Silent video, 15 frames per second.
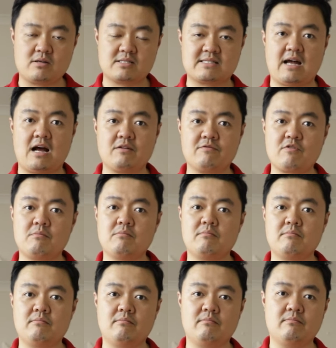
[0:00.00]
Start
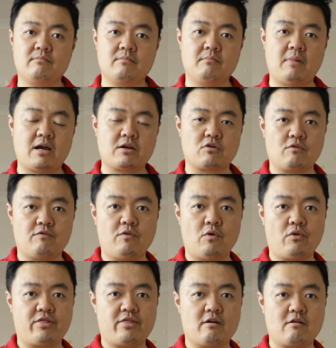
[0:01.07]
from Micro
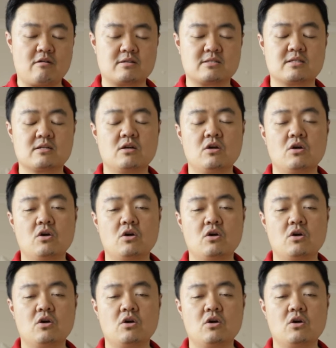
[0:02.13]
Four Thirds.